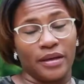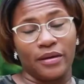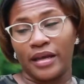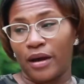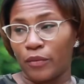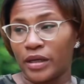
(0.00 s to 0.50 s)
And
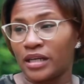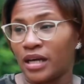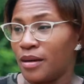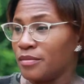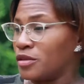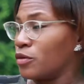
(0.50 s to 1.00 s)
now when it
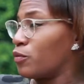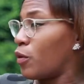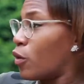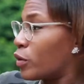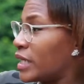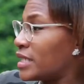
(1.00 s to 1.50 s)
comes to
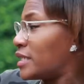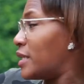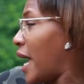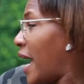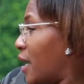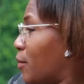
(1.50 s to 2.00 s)
rodents
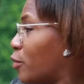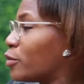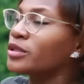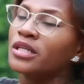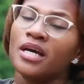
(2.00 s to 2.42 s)
and animals,